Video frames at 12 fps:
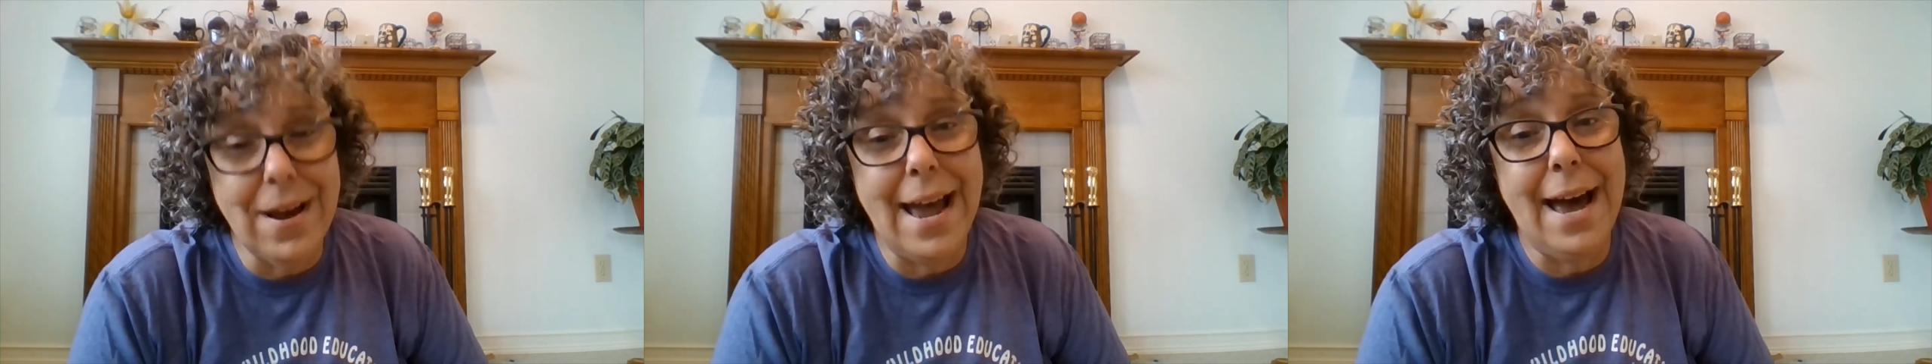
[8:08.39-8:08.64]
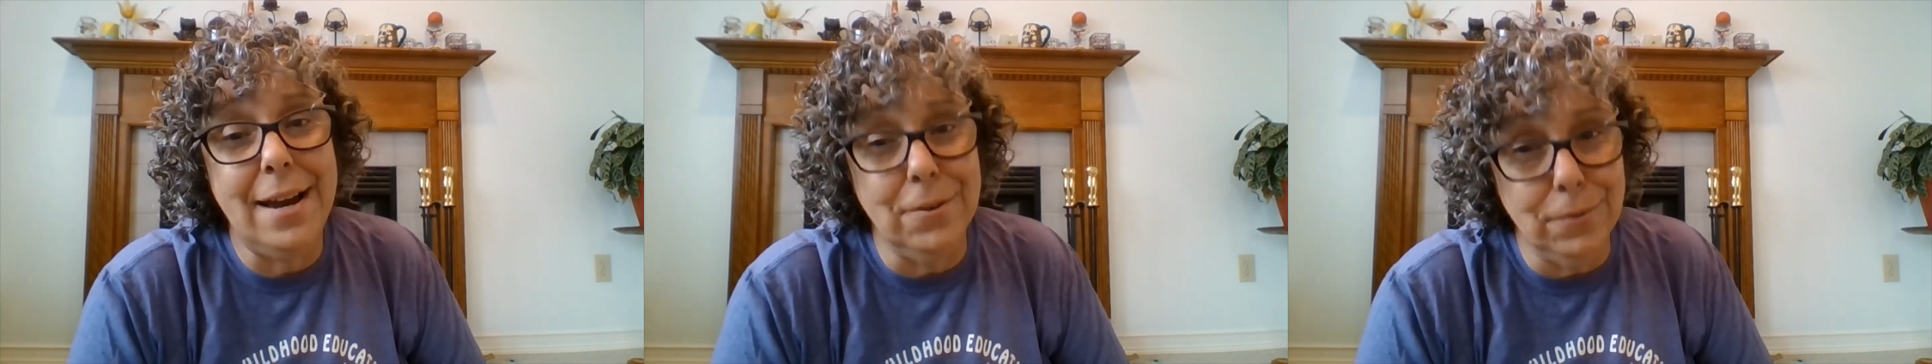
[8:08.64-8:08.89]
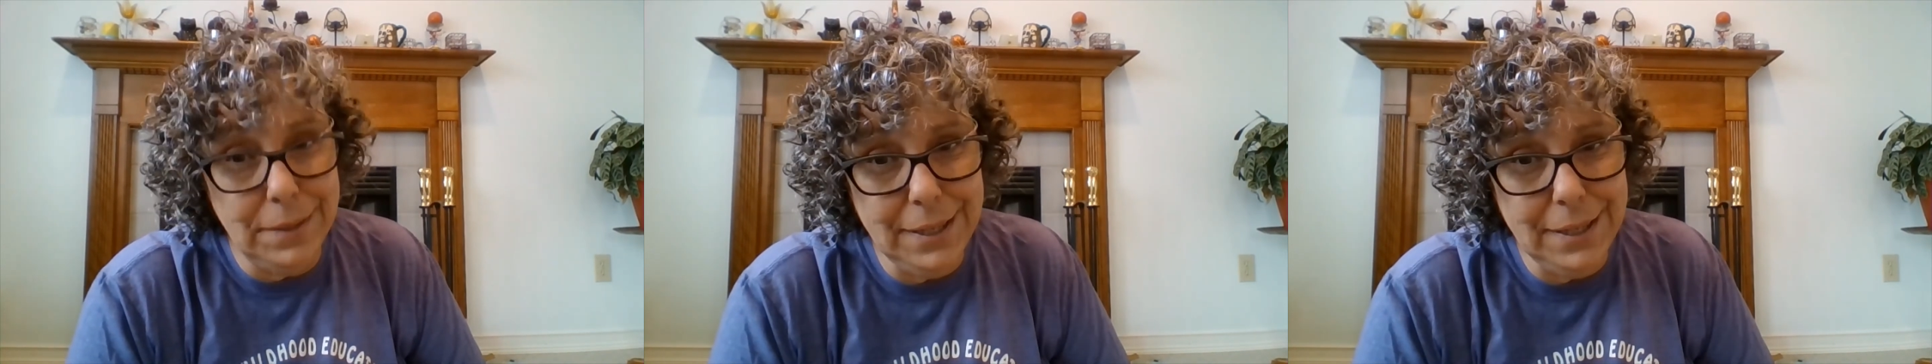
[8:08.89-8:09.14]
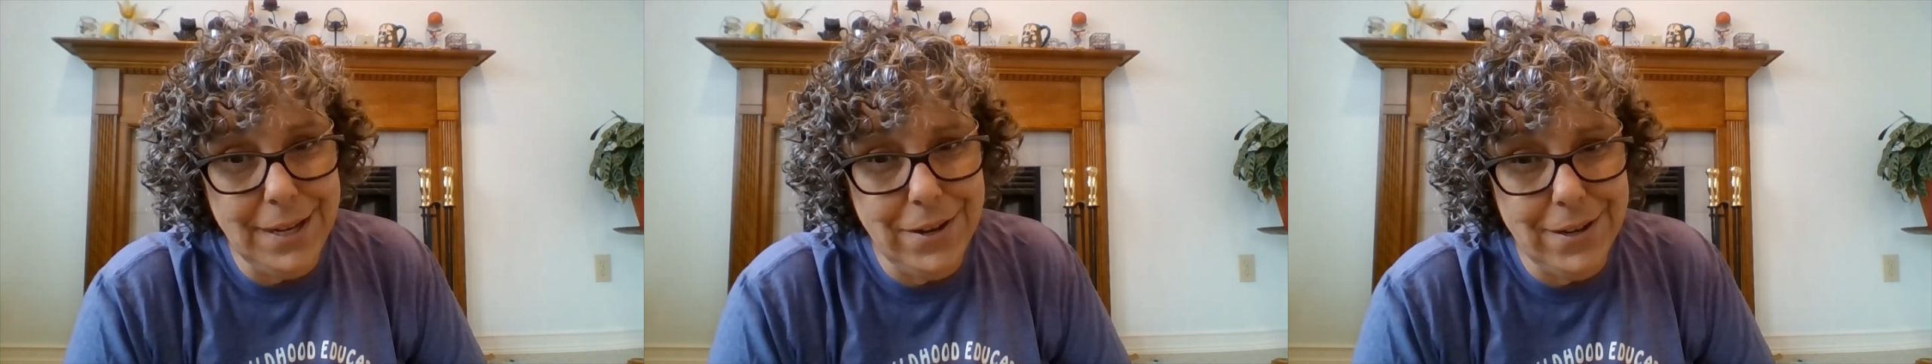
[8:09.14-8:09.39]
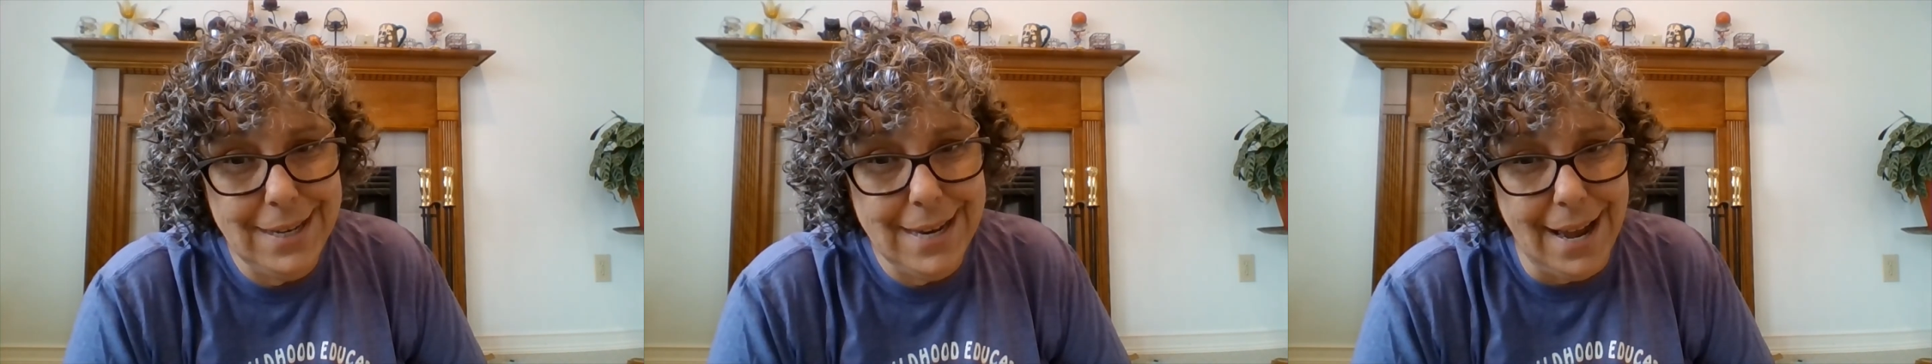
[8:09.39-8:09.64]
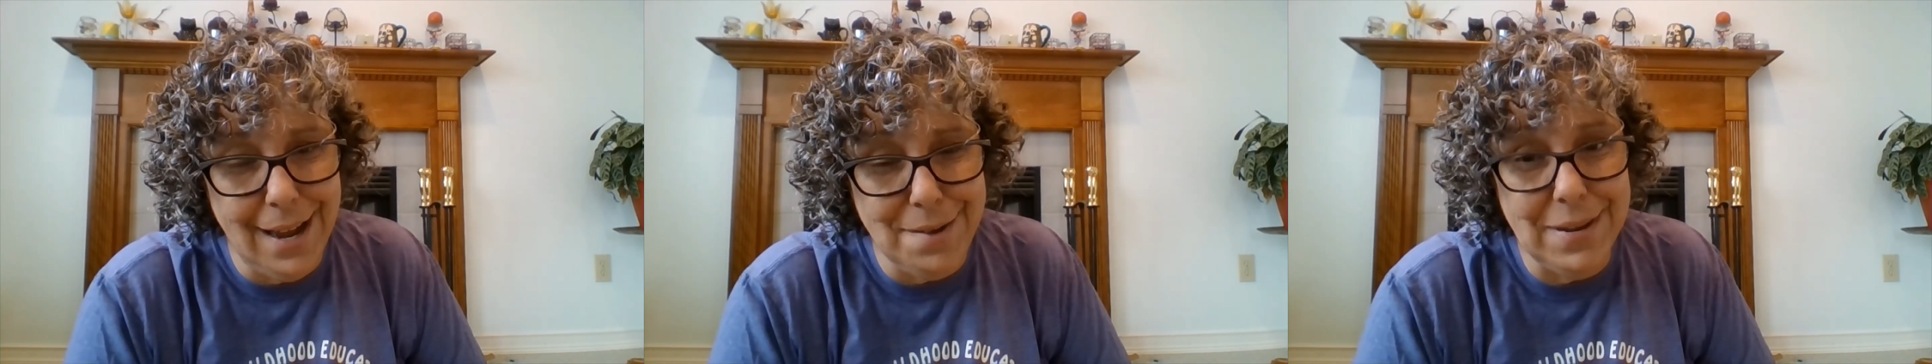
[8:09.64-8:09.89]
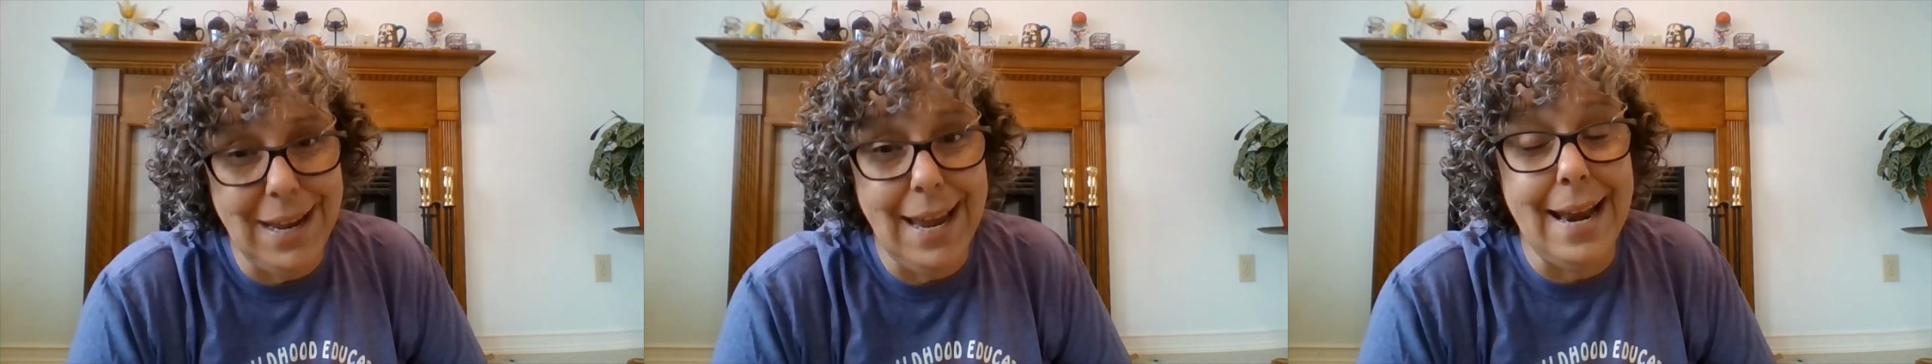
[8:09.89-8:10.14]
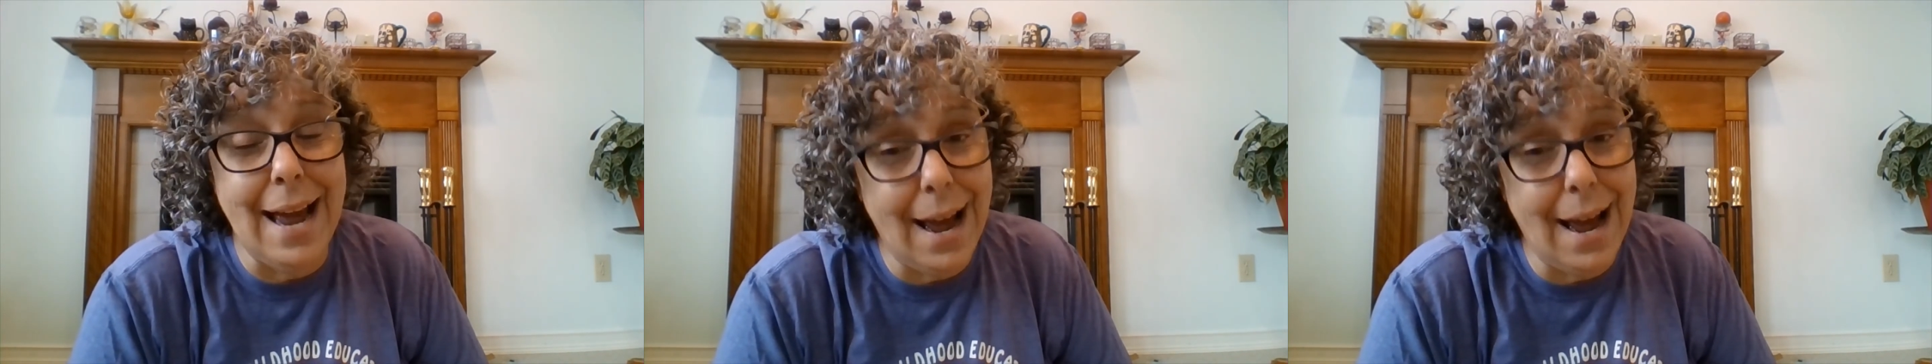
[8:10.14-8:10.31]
I had a really good time, and